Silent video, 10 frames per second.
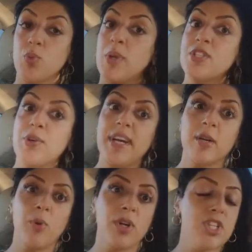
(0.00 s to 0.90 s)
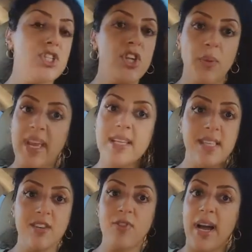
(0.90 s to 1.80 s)
Windsor Airport is so easy
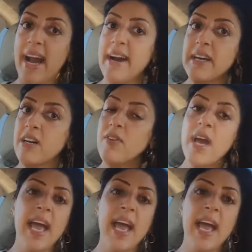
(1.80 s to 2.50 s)
to fly out of.